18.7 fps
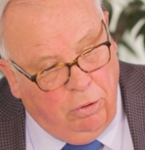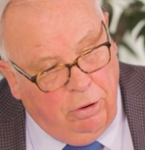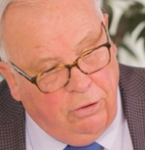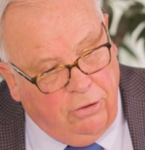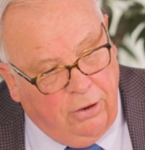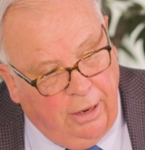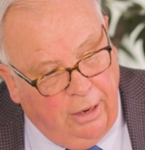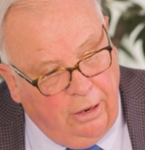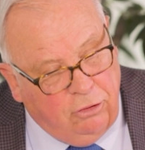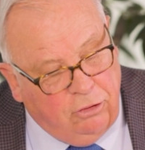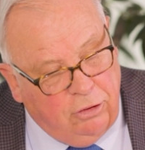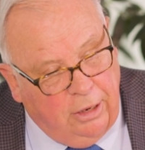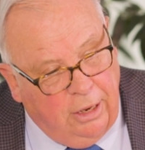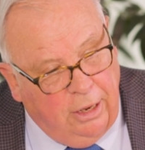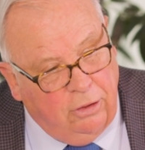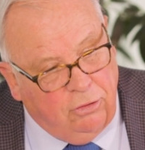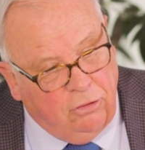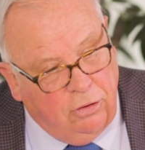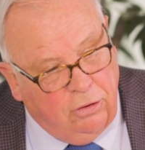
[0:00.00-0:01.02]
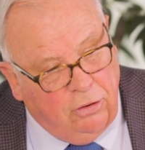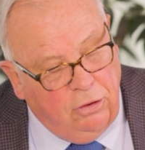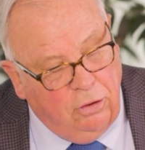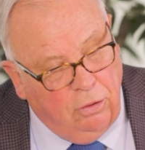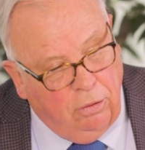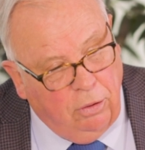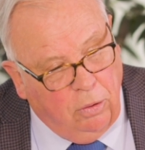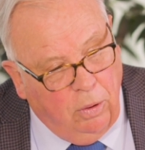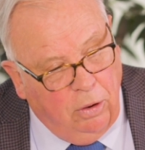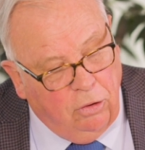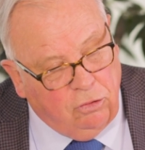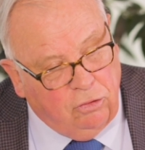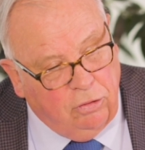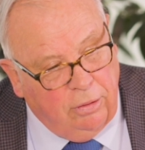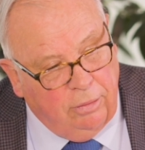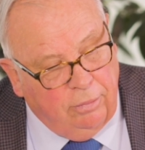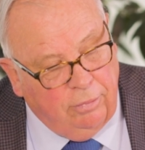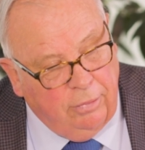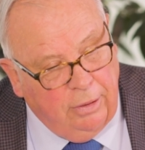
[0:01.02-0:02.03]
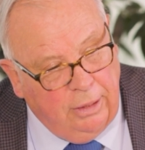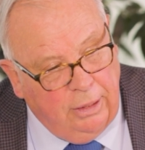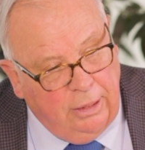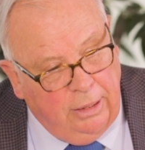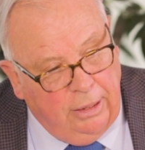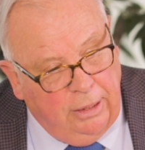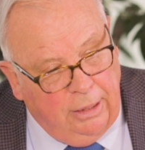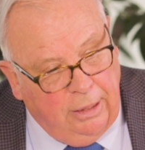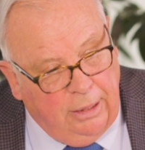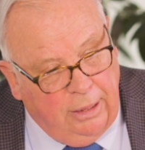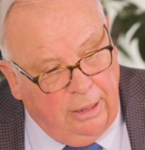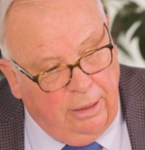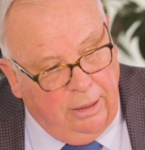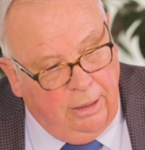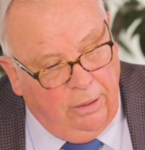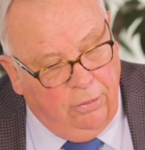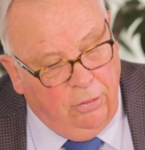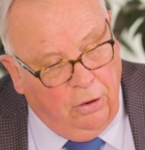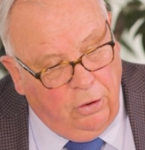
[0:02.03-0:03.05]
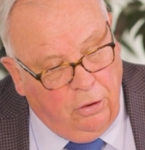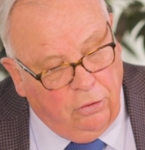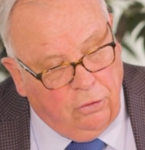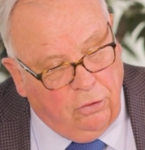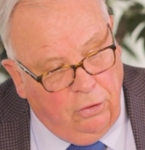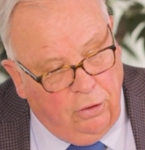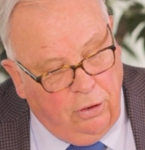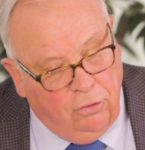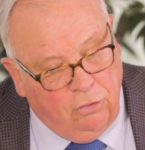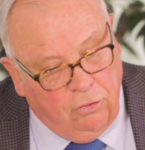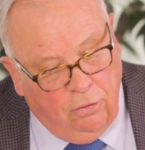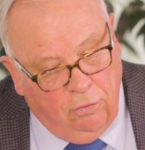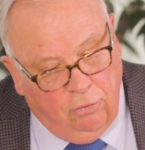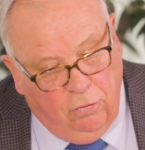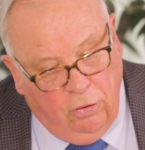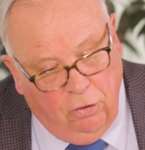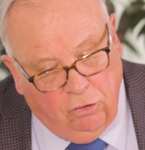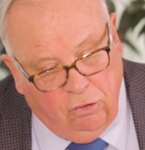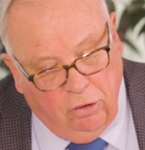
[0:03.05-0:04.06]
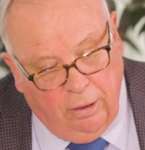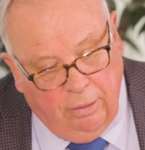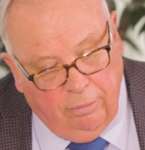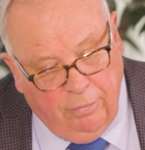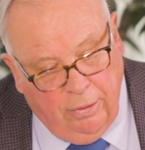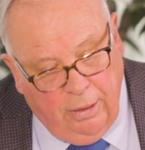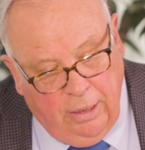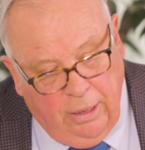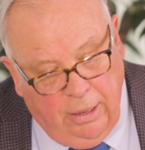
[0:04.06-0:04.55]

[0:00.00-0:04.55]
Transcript: more intelligent answer to your question uh, in the not too distant future,